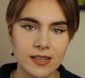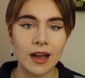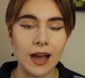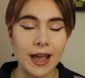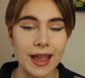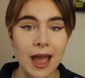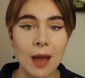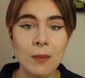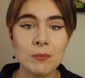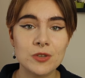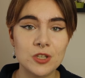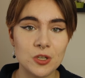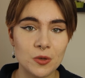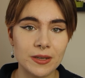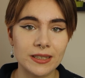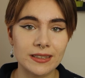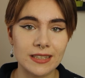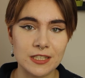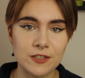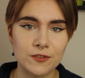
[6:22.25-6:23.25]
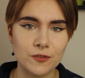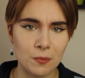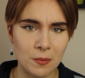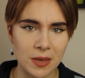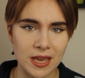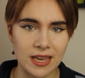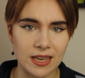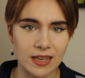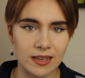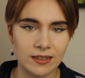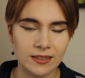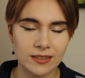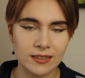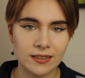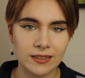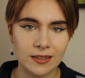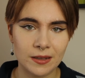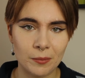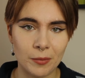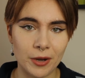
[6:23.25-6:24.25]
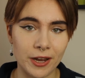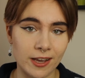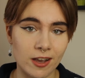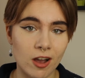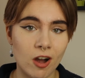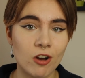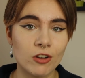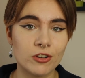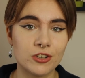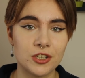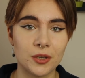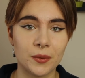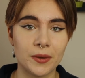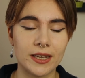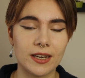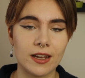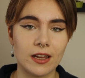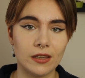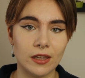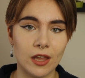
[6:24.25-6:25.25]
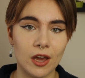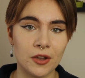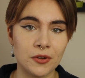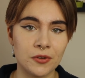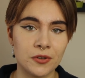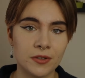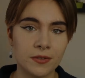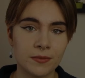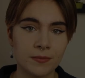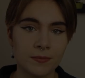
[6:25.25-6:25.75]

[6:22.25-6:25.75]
I am doing this for me, but I can't do it alone.